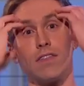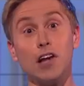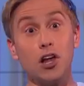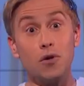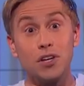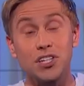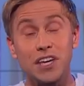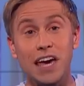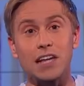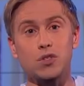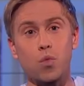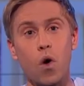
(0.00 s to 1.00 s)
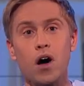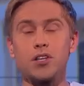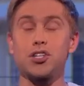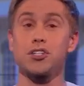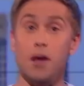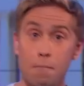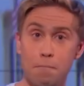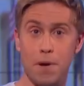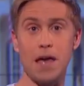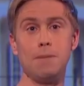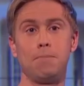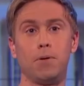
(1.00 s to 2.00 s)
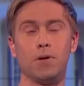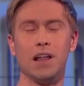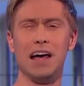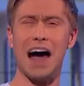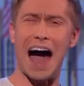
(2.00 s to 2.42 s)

the lunacy gets worse. Some people